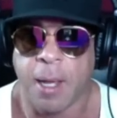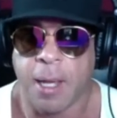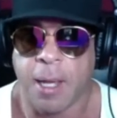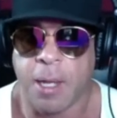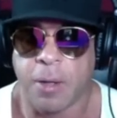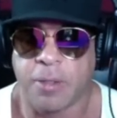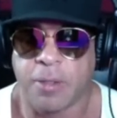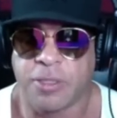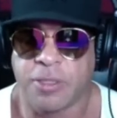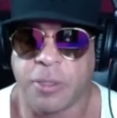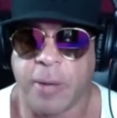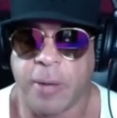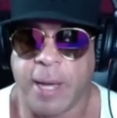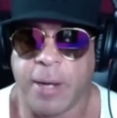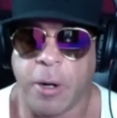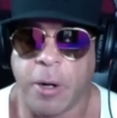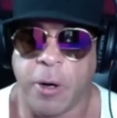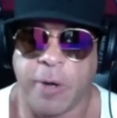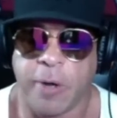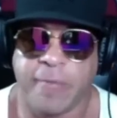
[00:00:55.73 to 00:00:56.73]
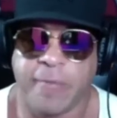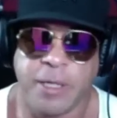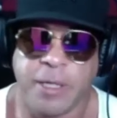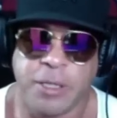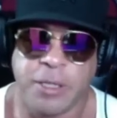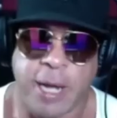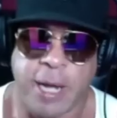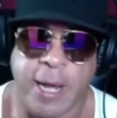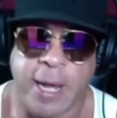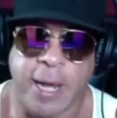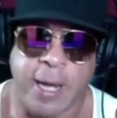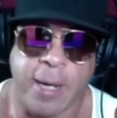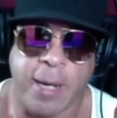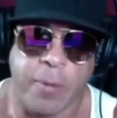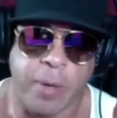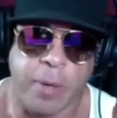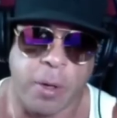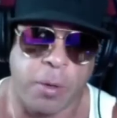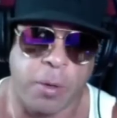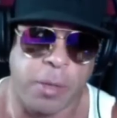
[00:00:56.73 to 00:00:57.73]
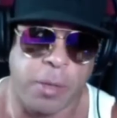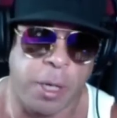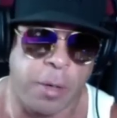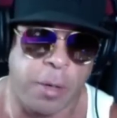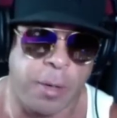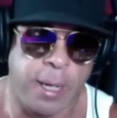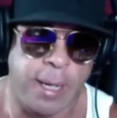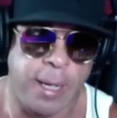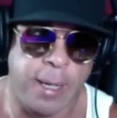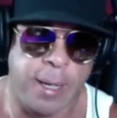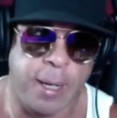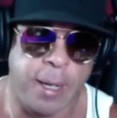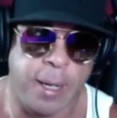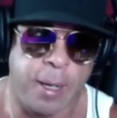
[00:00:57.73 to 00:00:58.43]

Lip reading: He also had RVJ, and we all know that